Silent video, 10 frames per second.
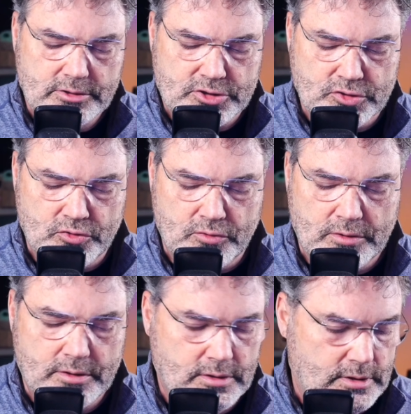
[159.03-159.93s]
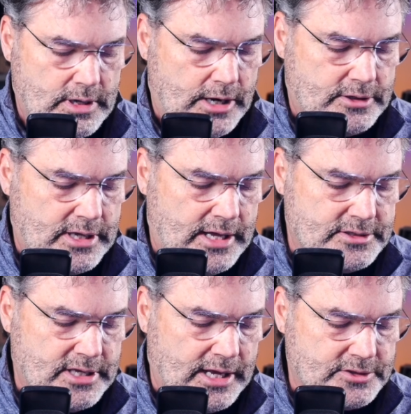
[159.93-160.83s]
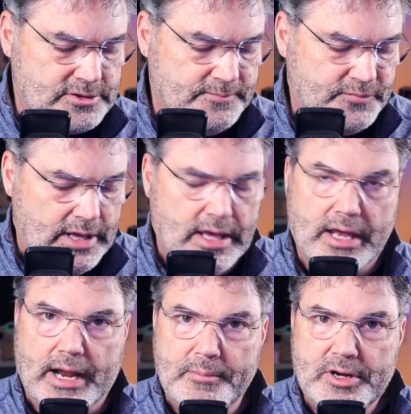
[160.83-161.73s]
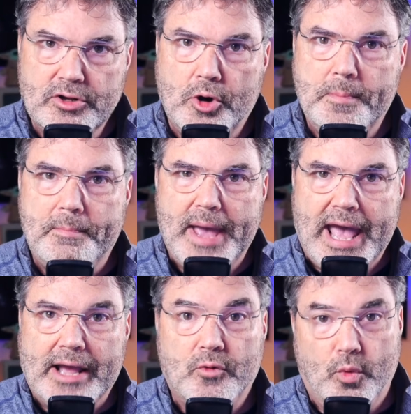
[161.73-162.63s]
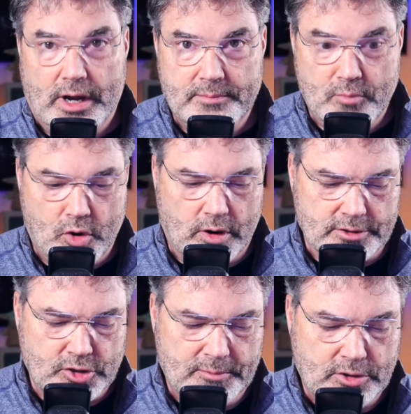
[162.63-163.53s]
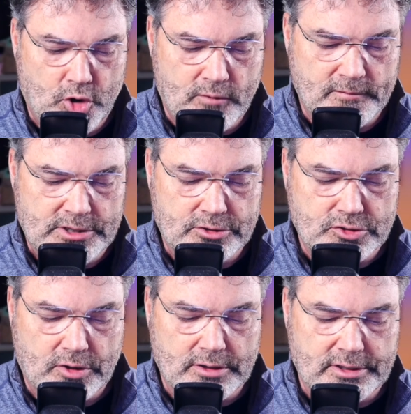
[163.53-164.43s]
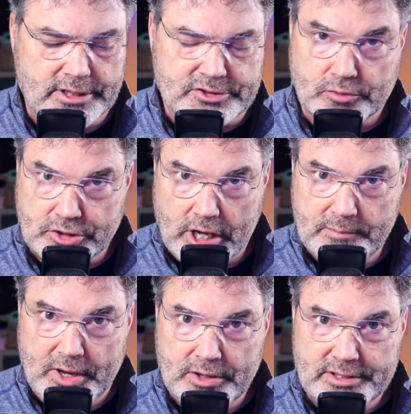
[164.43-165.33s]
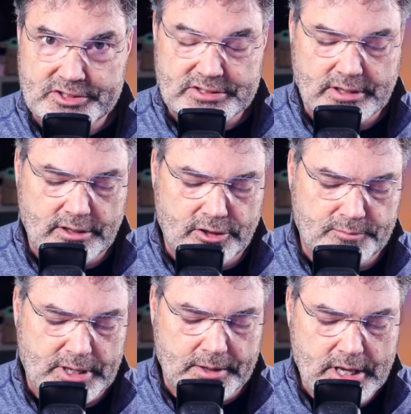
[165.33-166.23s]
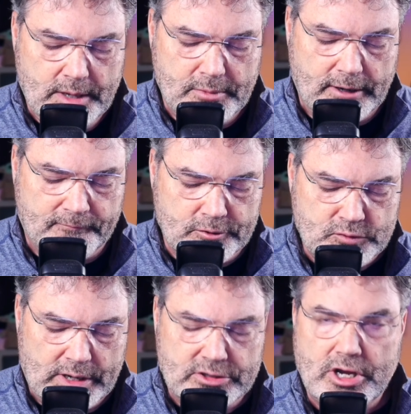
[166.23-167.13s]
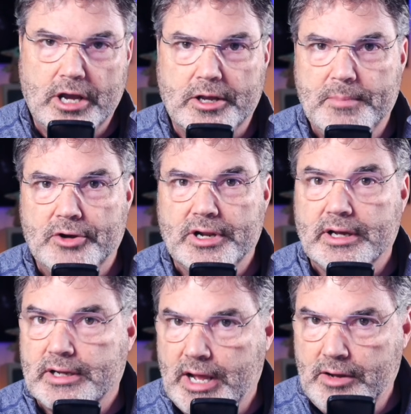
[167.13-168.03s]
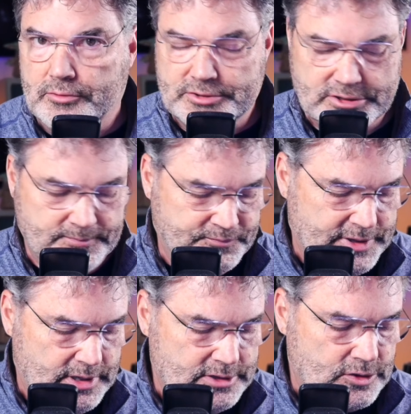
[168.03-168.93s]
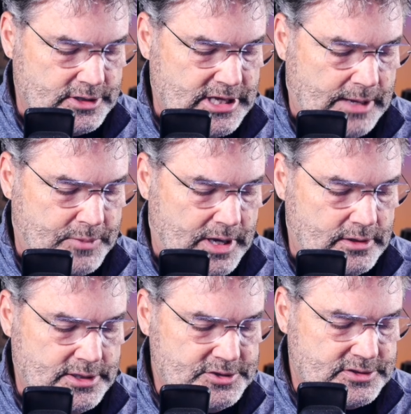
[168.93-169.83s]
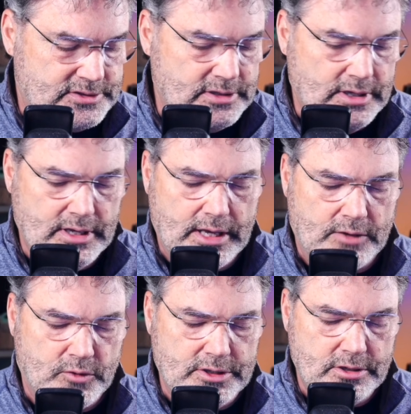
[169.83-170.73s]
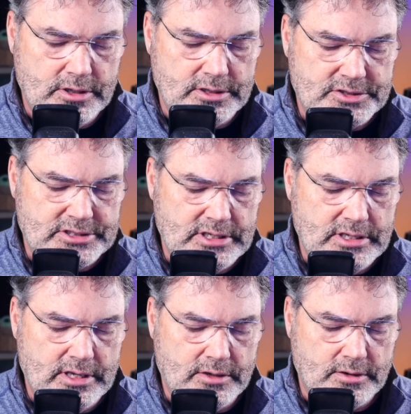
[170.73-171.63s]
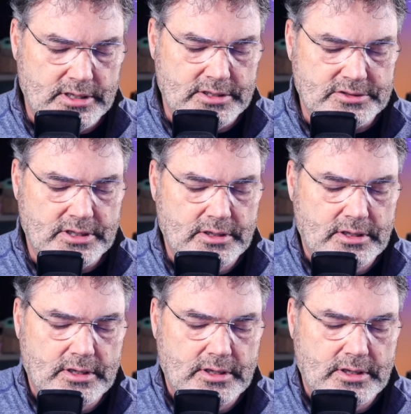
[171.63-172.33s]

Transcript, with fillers: to our contacts. And I'm going to go back one more. So I'm going to go over here to our lists. We'll talk about lists in a little bit, but I first want to talk about accounts. So I tap on lists, and what you're going to see here is